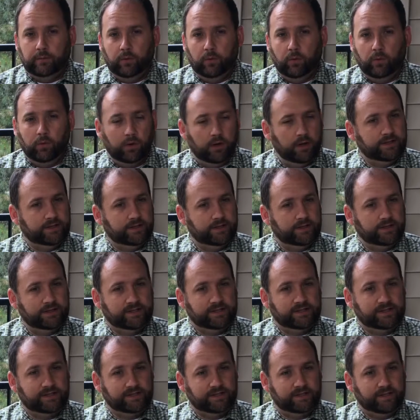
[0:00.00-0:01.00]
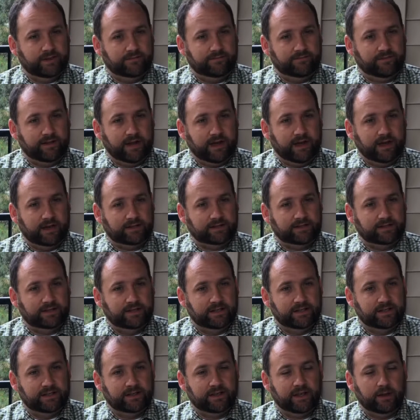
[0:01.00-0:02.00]
was the fact
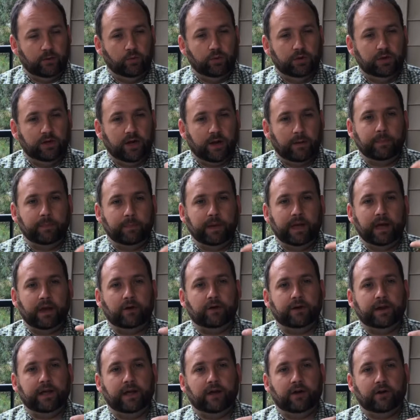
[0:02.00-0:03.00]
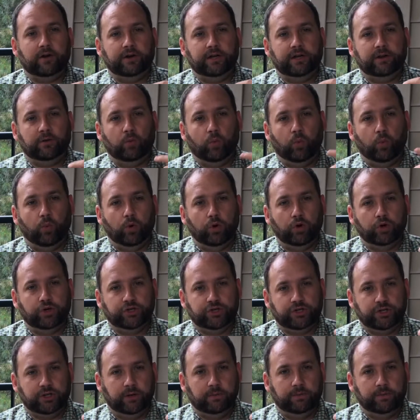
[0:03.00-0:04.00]
that they would not bow down and
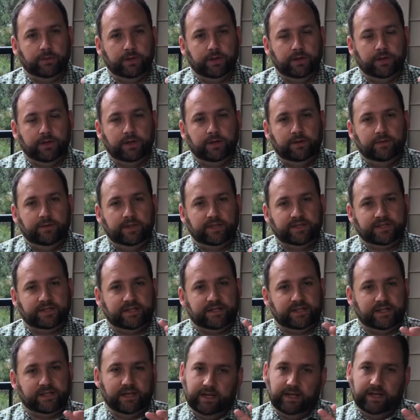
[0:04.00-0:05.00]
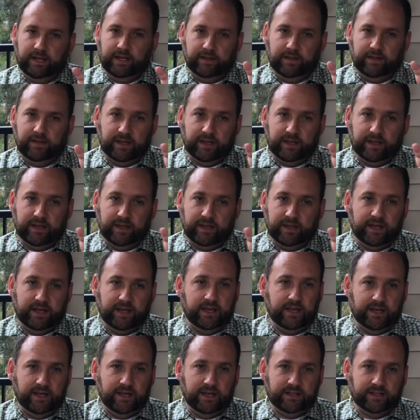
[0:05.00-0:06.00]
worship this thing that the
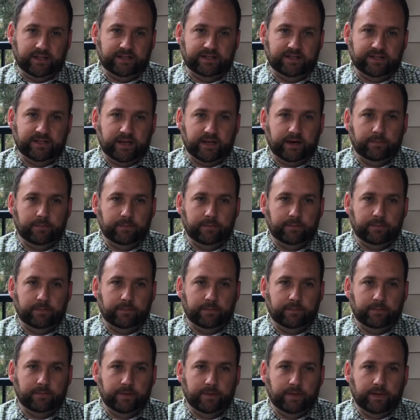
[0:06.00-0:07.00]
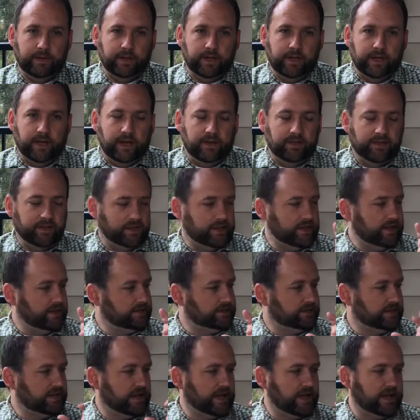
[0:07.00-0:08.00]
king had set up. And the king
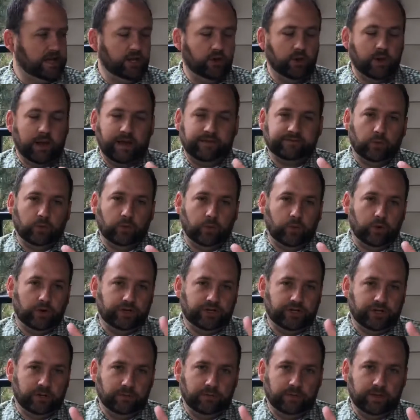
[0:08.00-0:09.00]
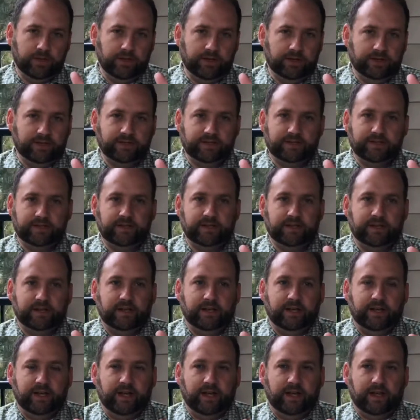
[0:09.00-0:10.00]
said, "Hey, you have to worship this."
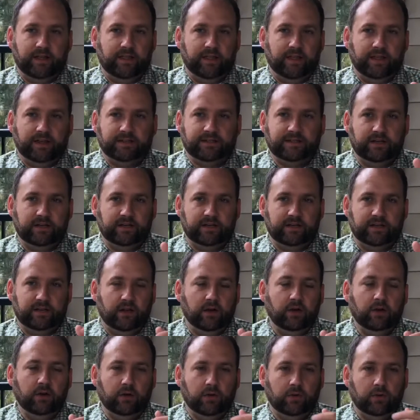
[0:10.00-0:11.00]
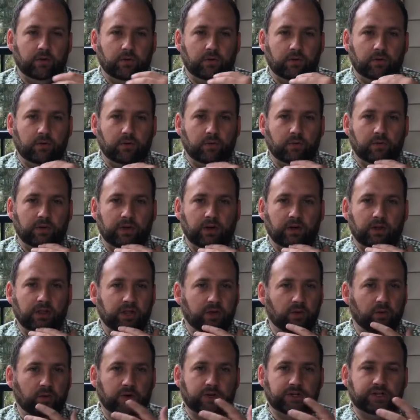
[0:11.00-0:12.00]
And they said, "No, we
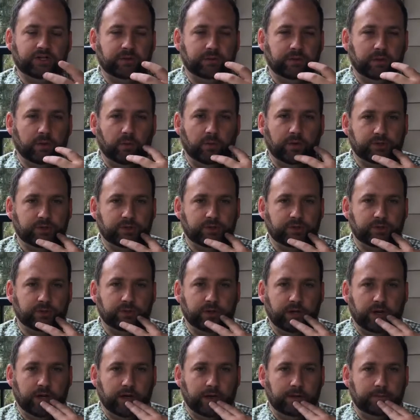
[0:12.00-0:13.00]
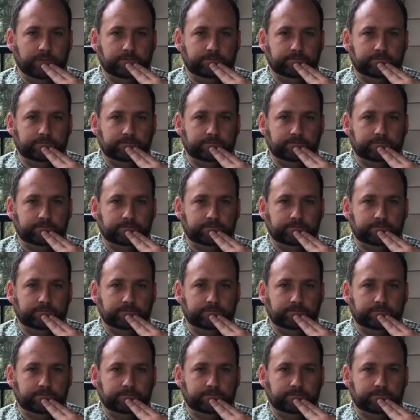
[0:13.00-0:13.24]
only worship the one true God."